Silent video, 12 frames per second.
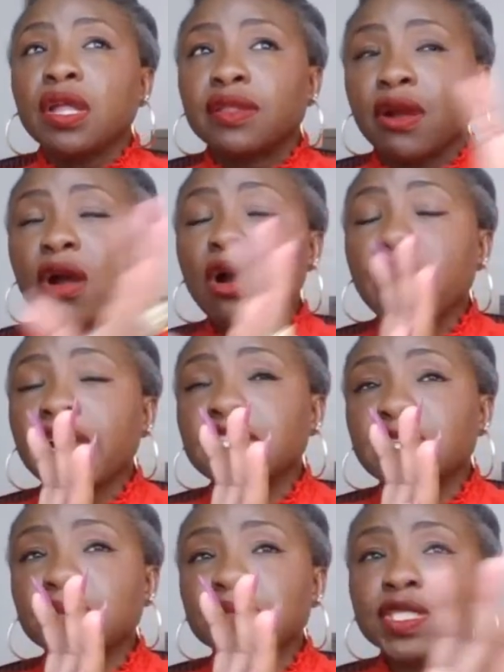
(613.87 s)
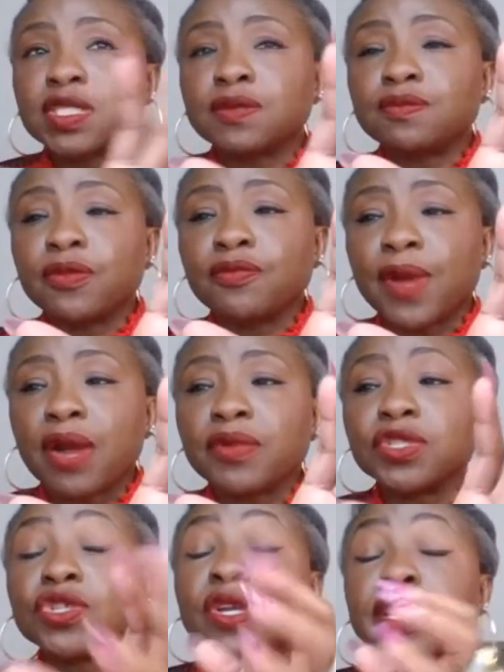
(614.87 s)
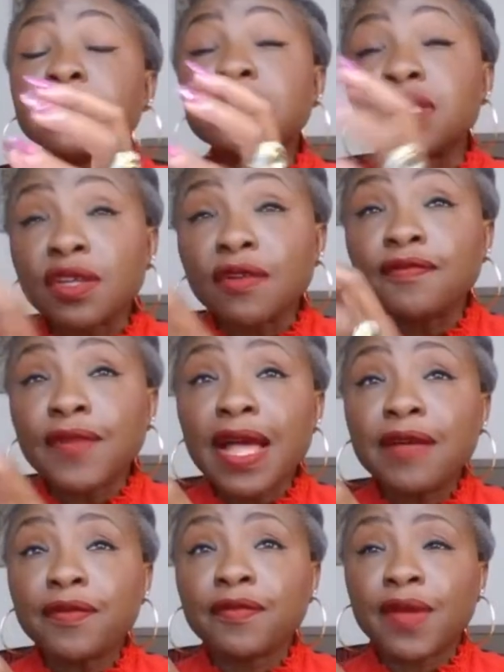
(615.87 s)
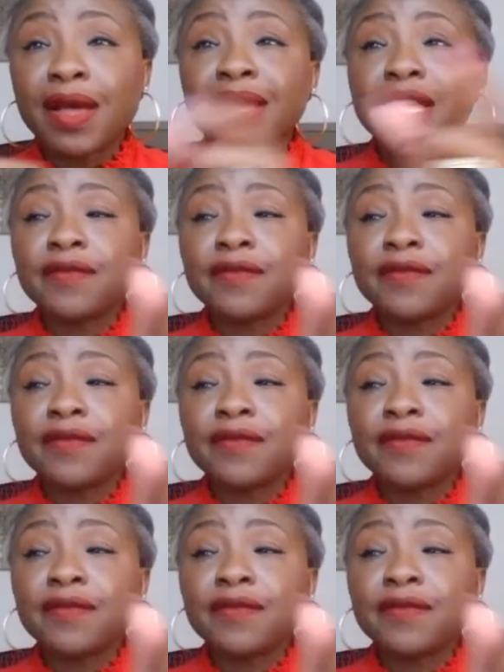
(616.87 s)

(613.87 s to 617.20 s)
there are exceptions by which you can still file for VAWA,